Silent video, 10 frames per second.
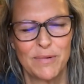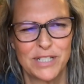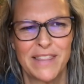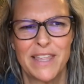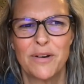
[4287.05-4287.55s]
Which
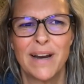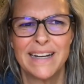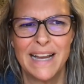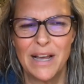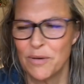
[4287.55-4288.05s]
I think right
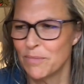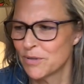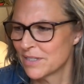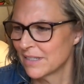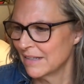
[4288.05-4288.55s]
now
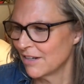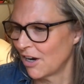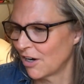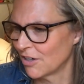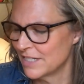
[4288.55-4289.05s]
mostly
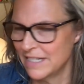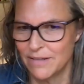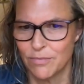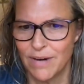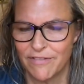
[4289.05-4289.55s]

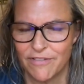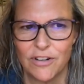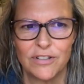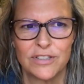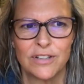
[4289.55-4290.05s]
RD
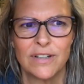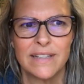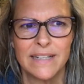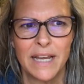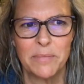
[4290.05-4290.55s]
referrals are in
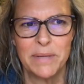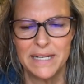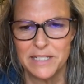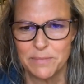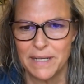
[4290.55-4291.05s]
the
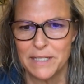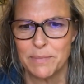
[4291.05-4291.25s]
diabetes space,